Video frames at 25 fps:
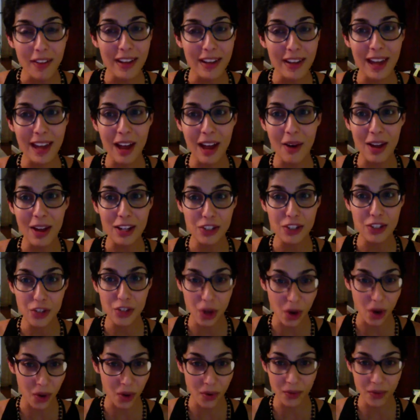And now I
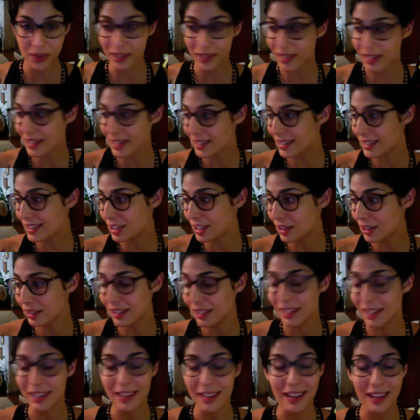don't
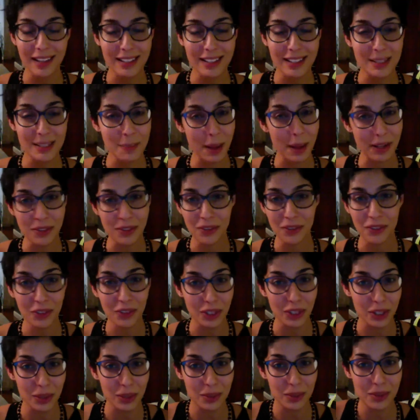necessarily expect for
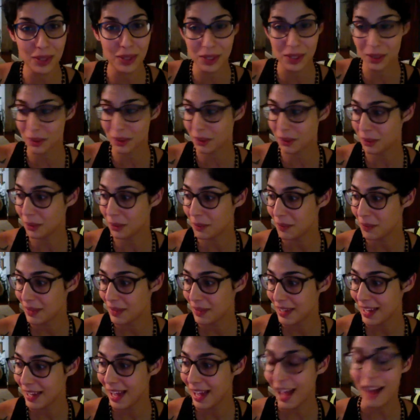you to
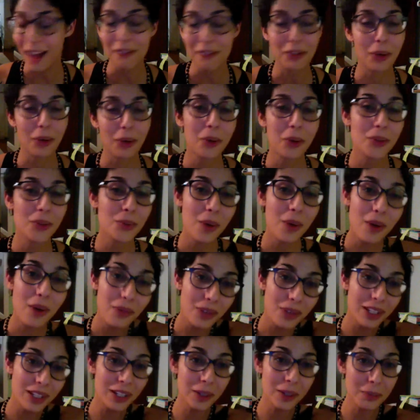have your whole 12
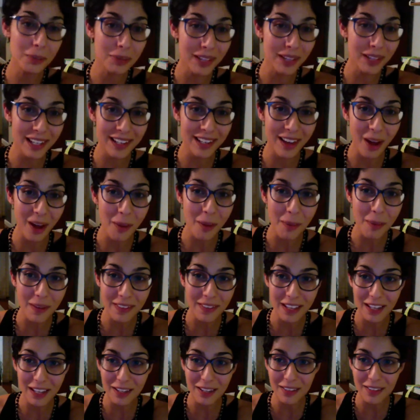week year planned out by
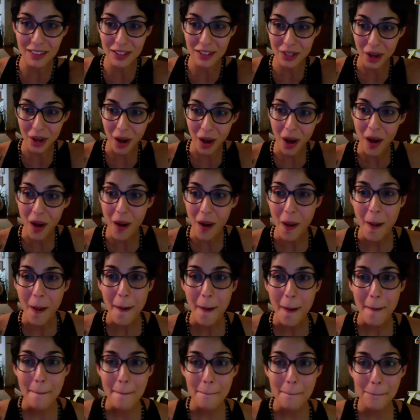the end of this call,
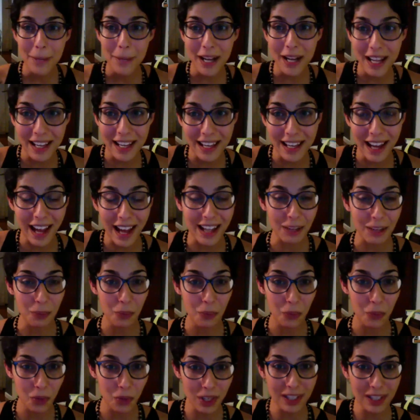but I
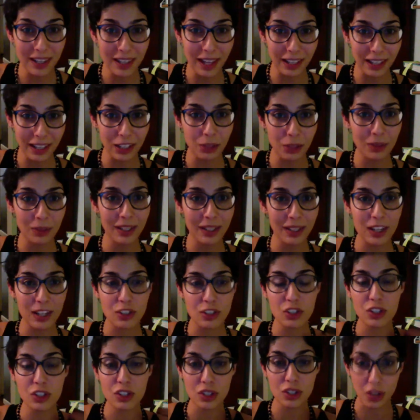would like you to get
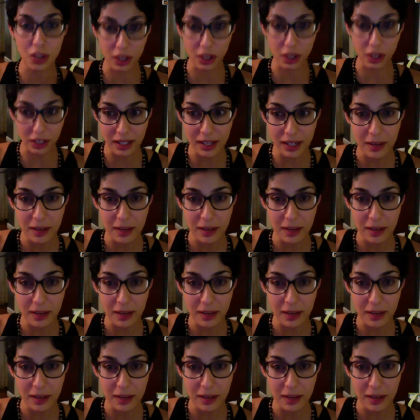started